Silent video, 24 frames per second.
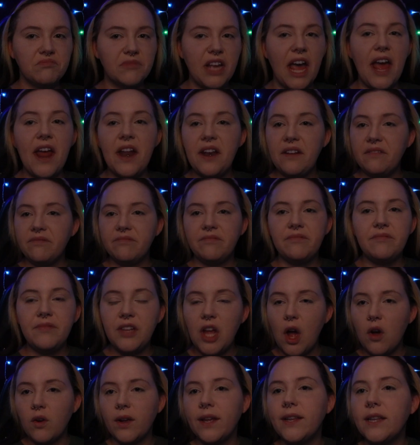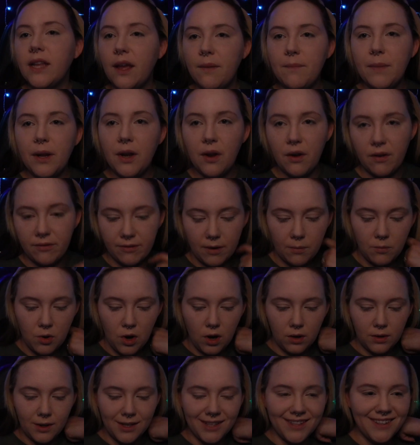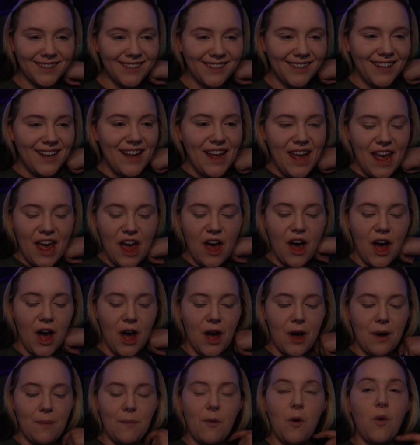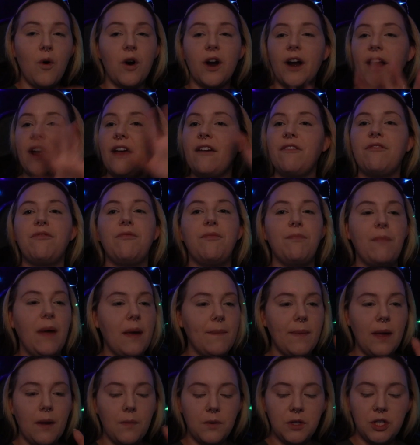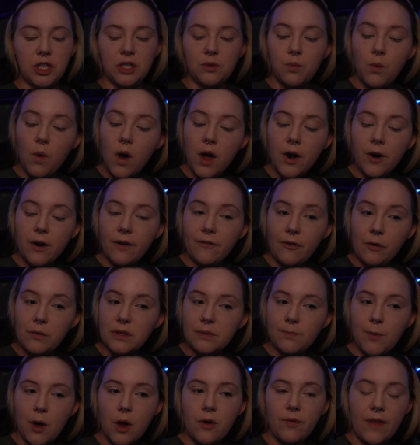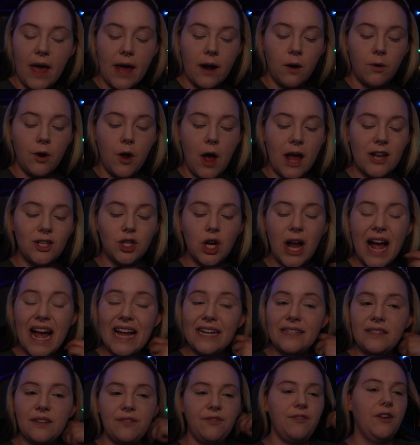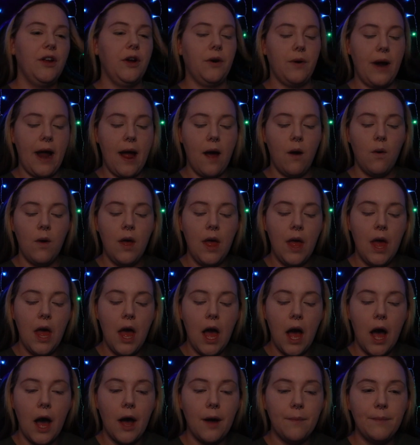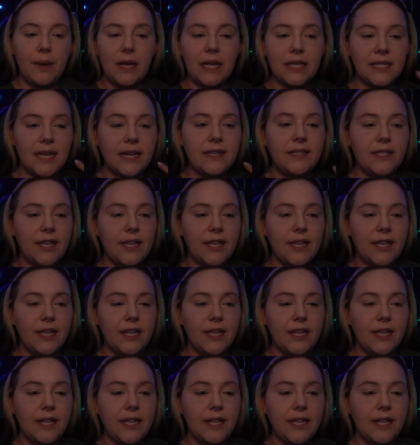And y'all can let me know if I'm wrong. Or if maybe it was just one or if it was both. I don't know. I tried to figure out because